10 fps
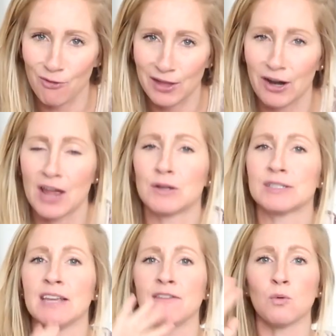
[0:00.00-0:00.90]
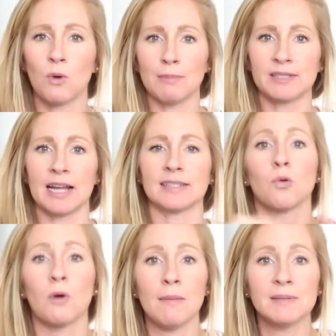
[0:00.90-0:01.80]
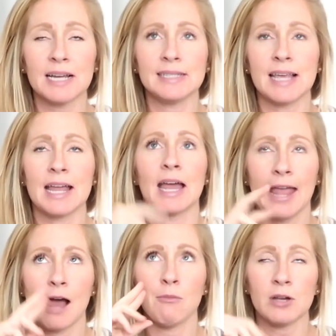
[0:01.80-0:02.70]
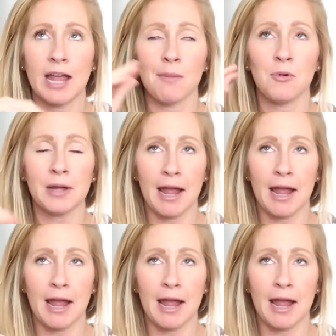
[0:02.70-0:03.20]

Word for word: out there, and there's even websites. So websites like Camel Camel